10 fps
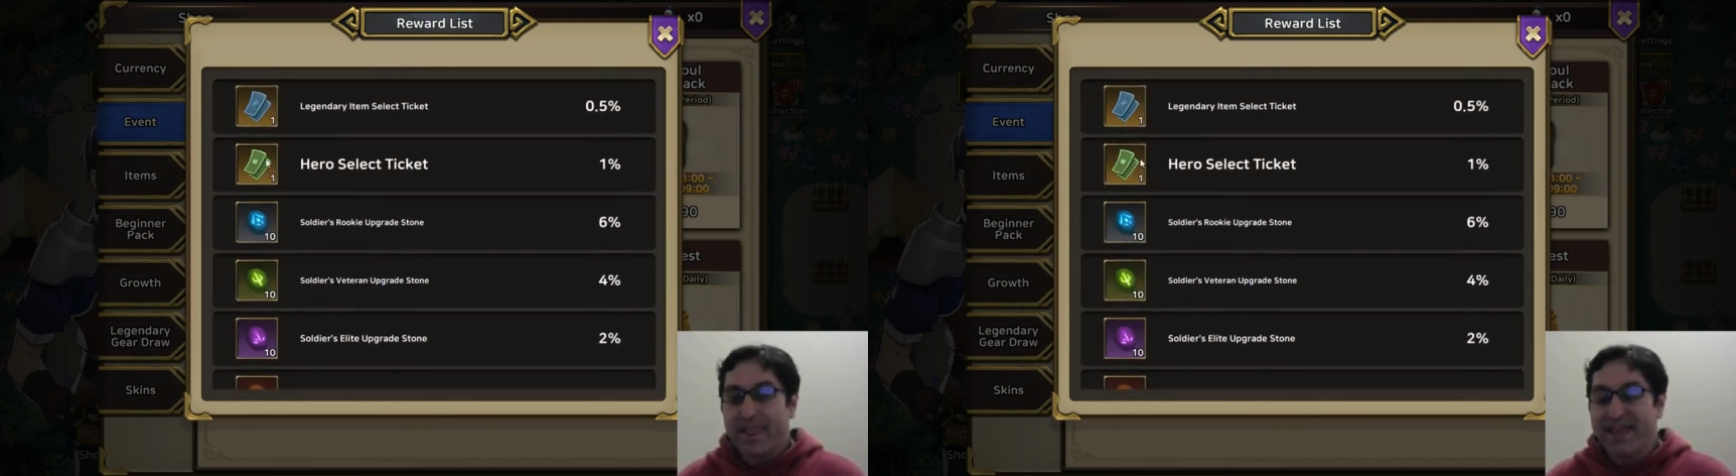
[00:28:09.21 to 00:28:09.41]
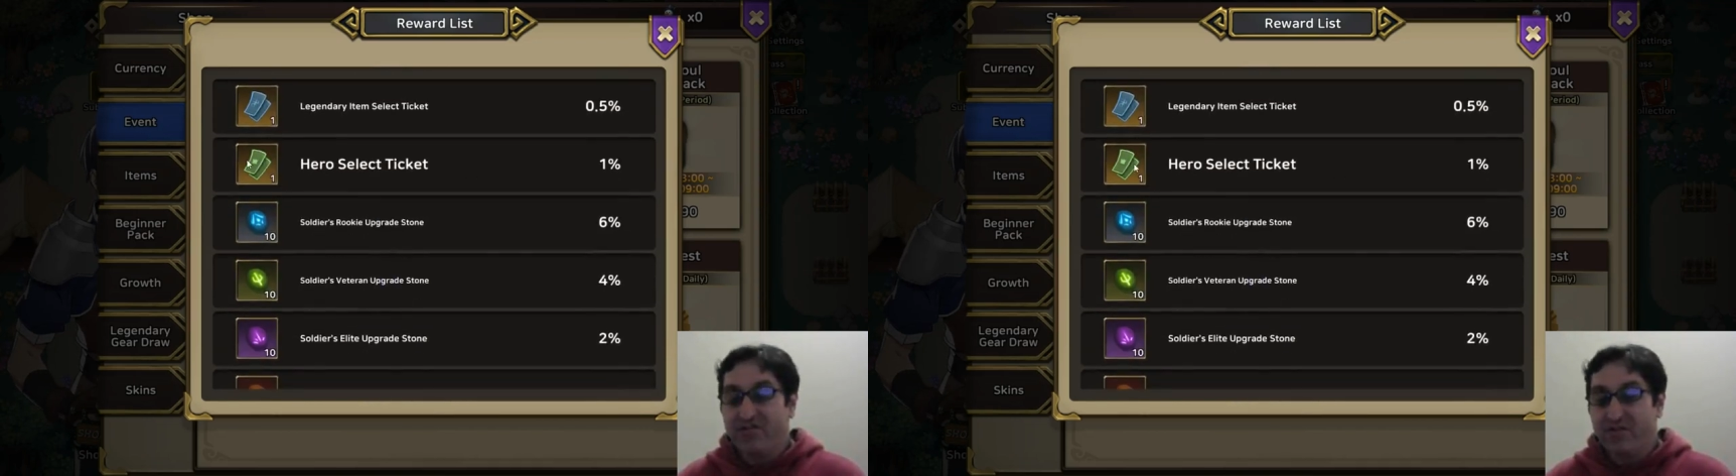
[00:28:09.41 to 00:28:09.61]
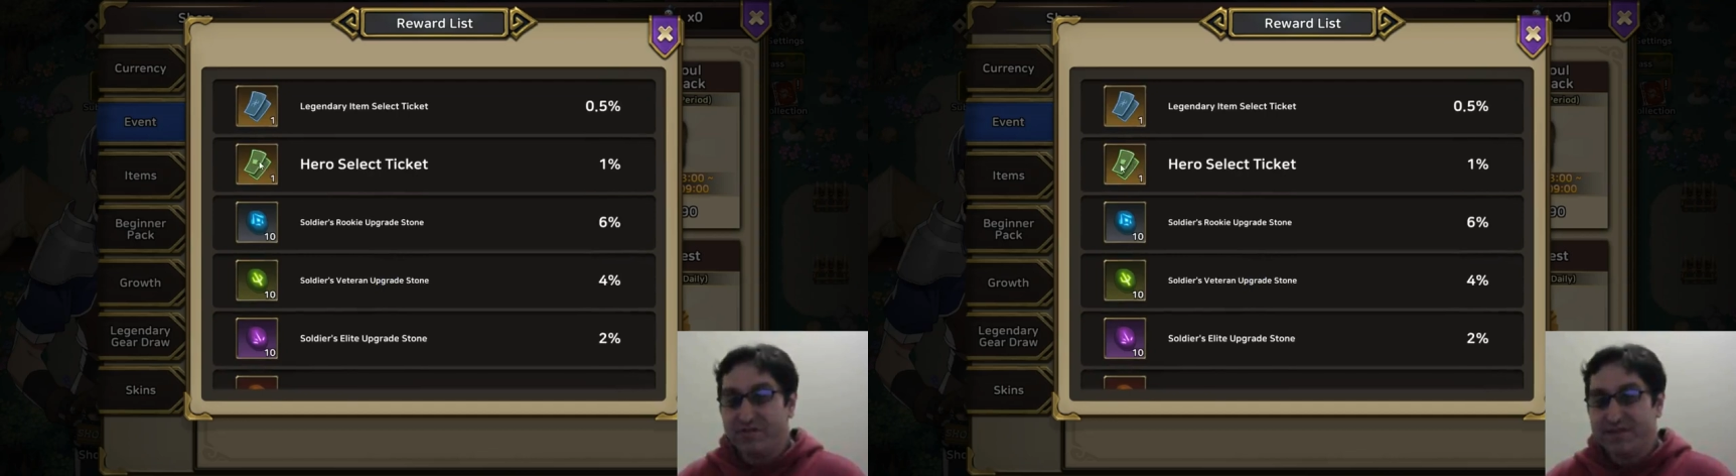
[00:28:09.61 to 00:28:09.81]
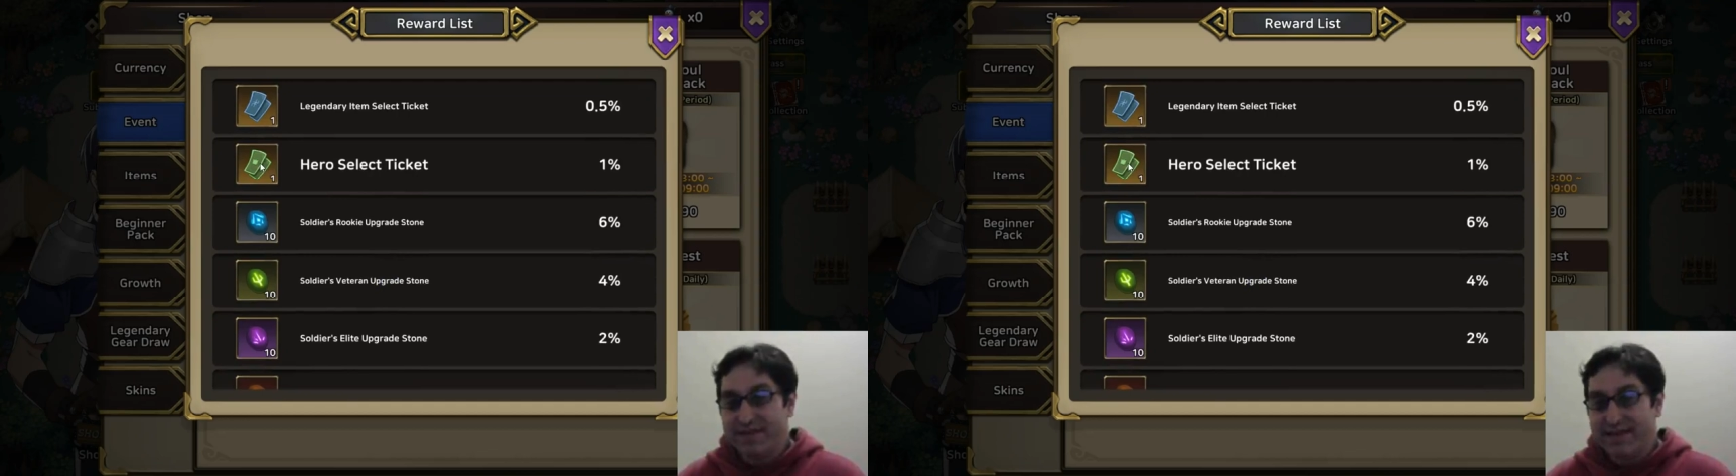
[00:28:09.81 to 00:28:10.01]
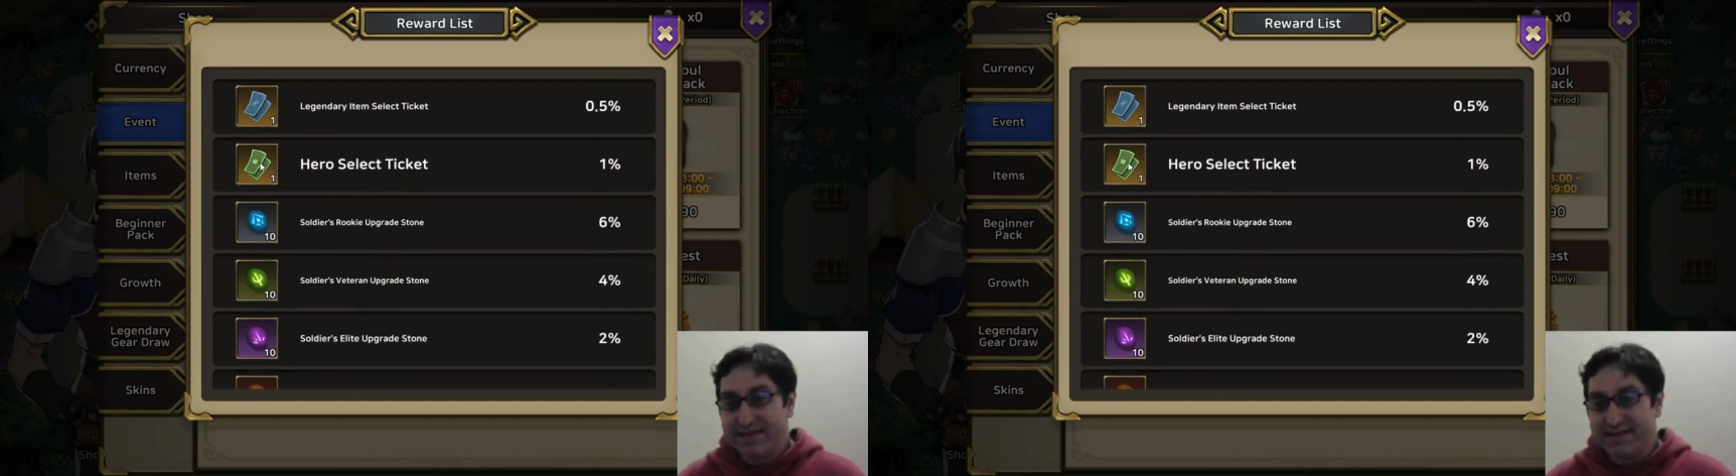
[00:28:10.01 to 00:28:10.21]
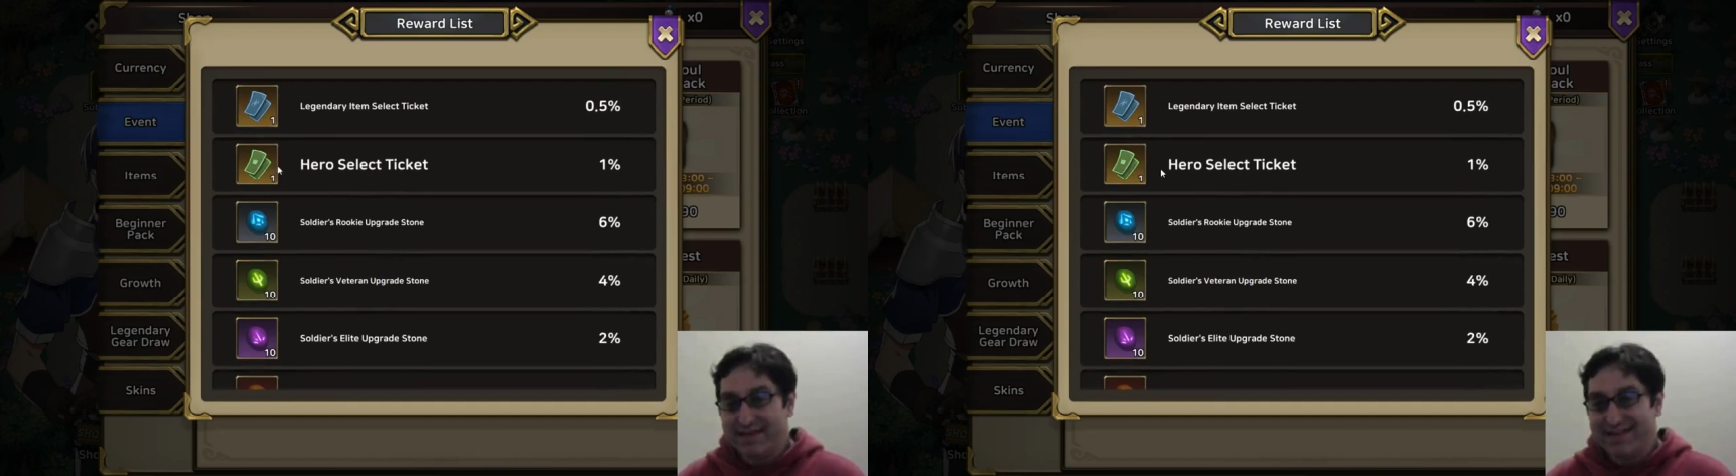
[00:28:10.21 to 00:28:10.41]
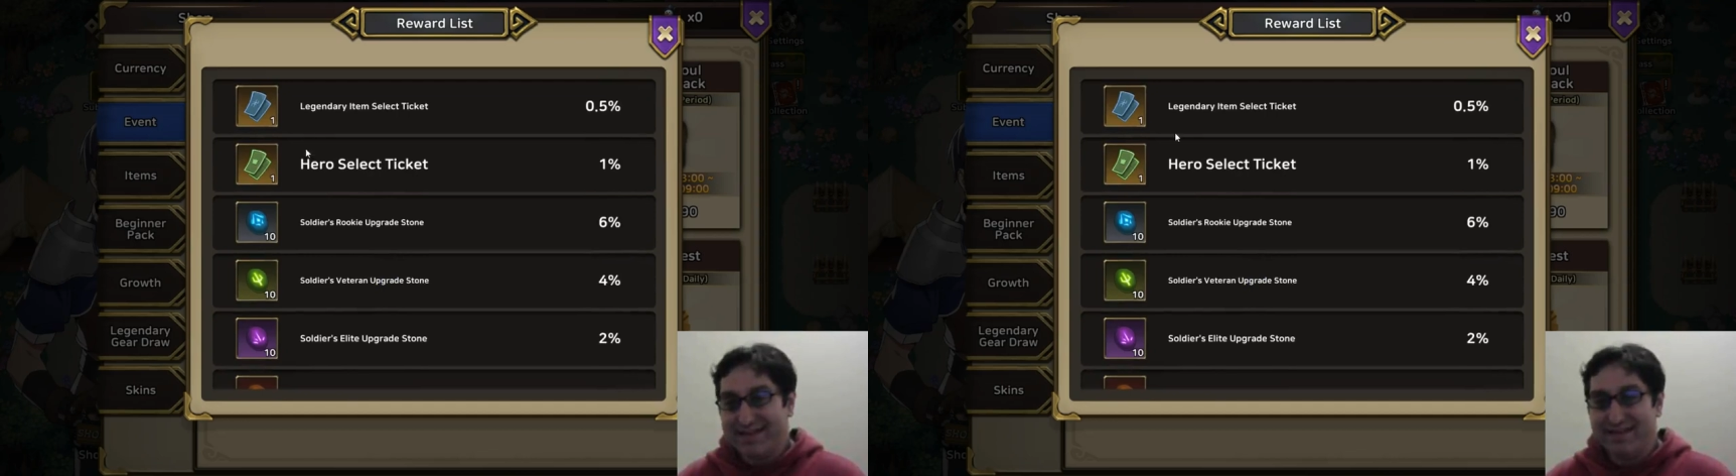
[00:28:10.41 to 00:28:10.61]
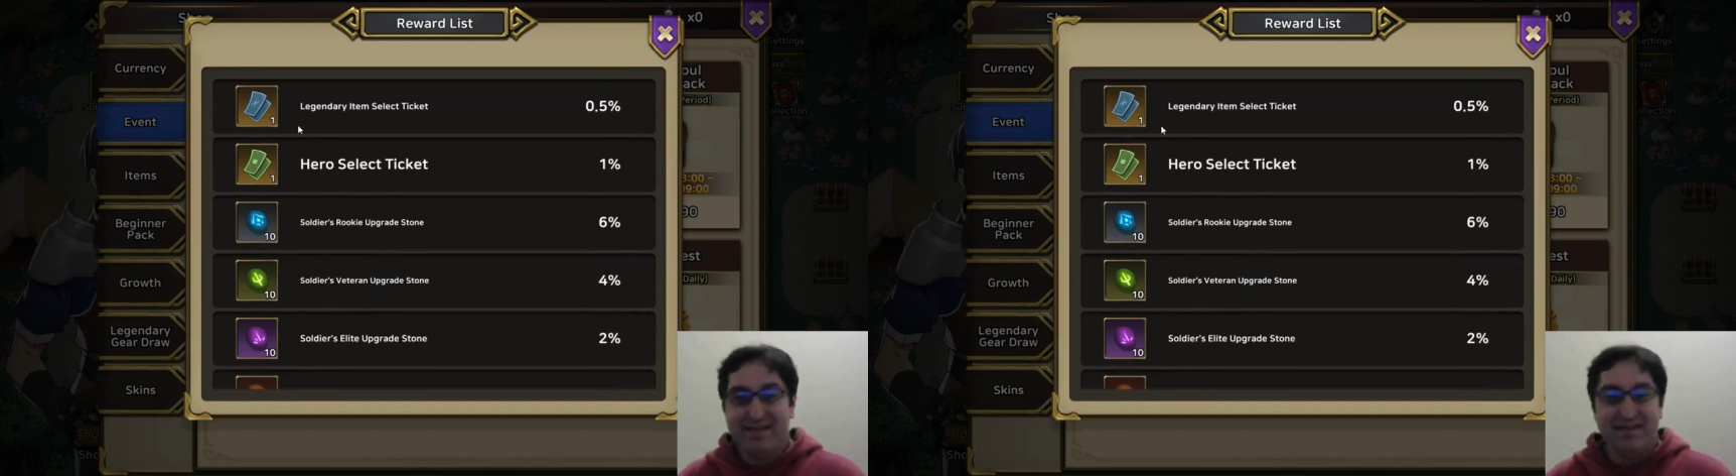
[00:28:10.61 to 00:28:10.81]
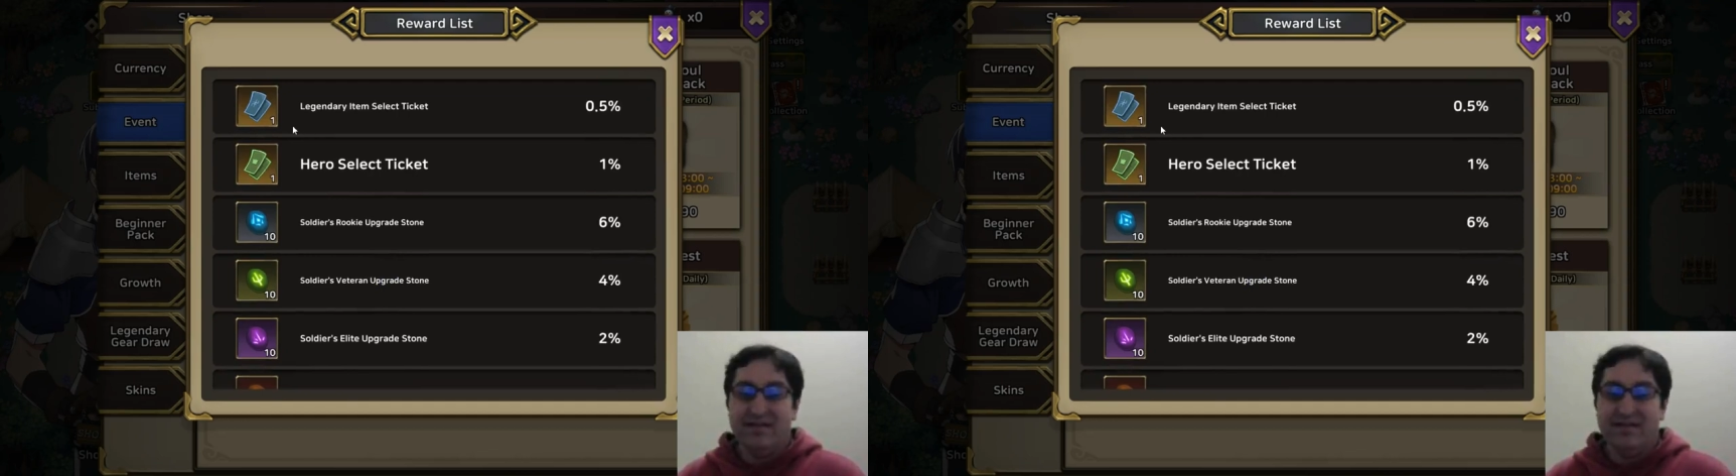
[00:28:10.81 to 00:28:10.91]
Hero select ticket.